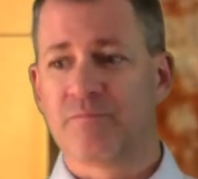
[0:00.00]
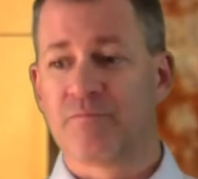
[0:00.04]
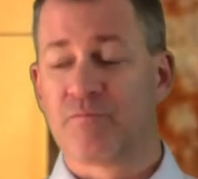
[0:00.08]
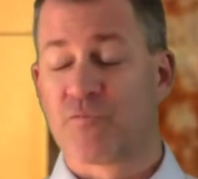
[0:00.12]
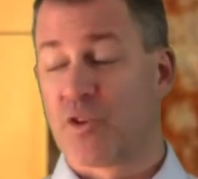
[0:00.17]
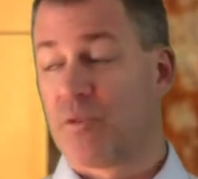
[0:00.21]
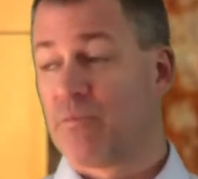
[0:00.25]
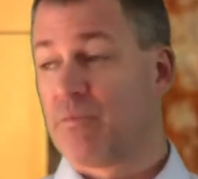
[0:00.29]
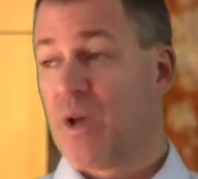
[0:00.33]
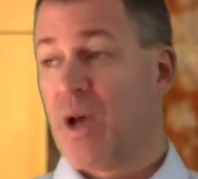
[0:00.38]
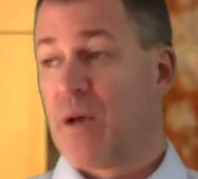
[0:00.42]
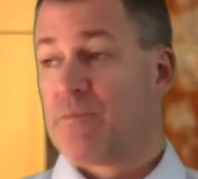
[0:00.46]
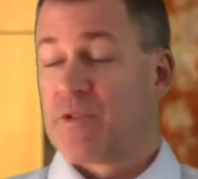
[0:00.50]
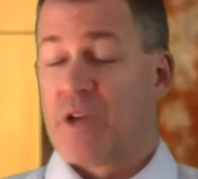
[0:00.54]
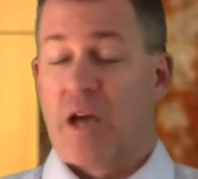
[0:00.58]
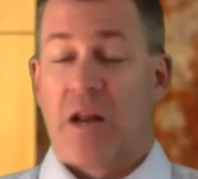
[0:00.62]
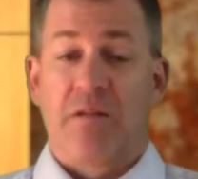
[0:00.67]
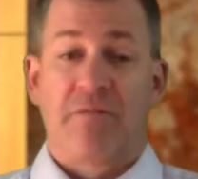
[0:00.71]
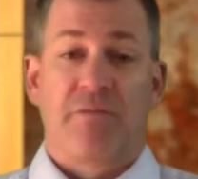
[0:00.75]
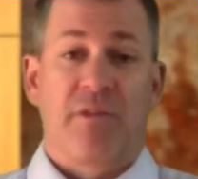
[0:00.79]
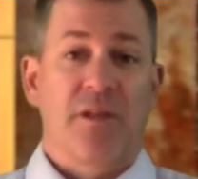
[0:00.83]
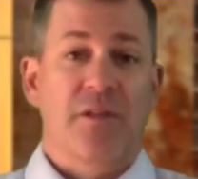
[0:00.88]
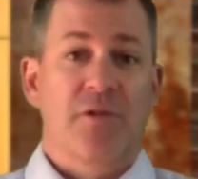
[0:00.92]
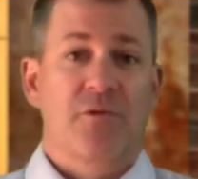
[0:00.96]
Sometimes I
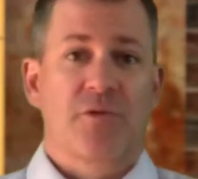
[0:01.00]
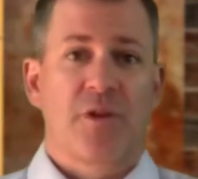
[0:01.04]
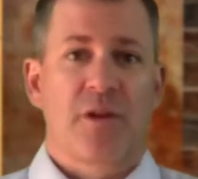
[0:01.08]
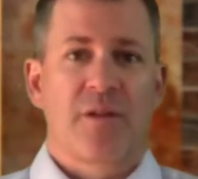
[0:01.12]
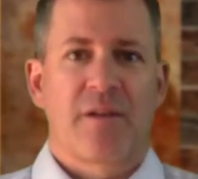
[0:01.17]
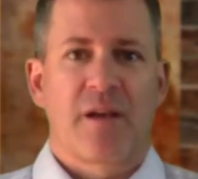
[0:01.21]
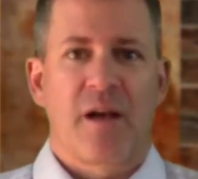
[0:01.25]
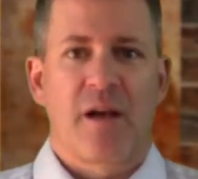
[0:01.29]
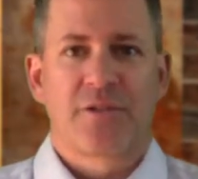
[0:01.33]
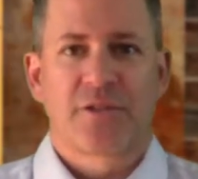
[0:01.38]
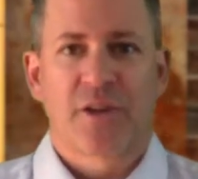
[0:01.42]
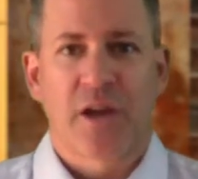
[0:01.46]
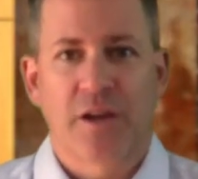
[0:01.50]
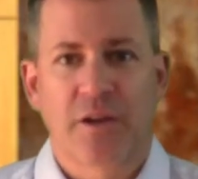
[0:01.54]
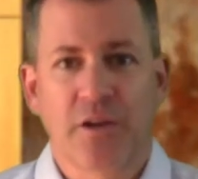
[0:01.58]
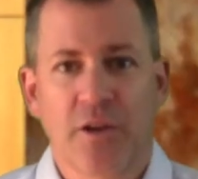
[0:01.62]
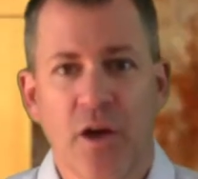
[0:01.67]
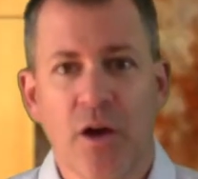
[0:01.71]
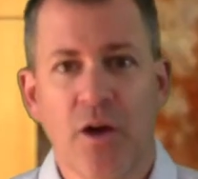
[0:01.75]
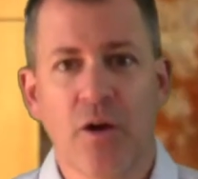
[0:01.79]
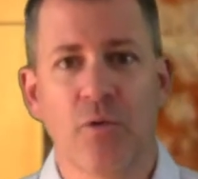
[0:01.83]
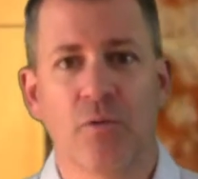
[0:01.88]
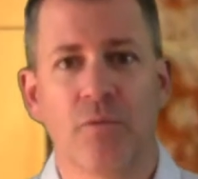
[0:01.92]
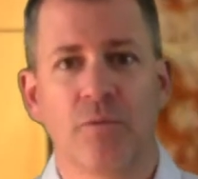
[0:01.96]
didn't think there was anything else I could
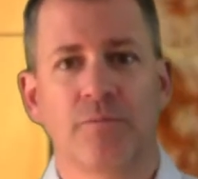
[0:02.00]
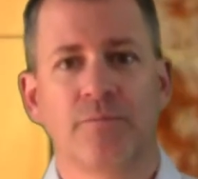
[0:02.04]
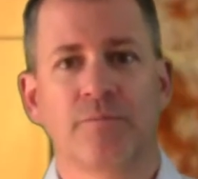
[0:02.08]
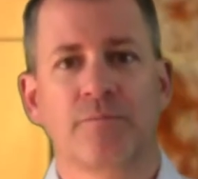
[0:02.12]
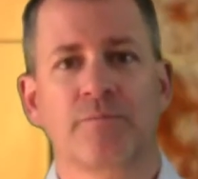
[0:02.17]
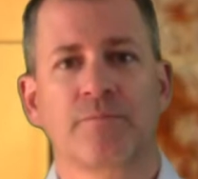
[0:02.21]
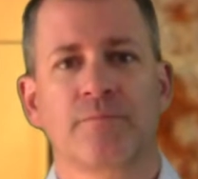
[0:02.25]
do.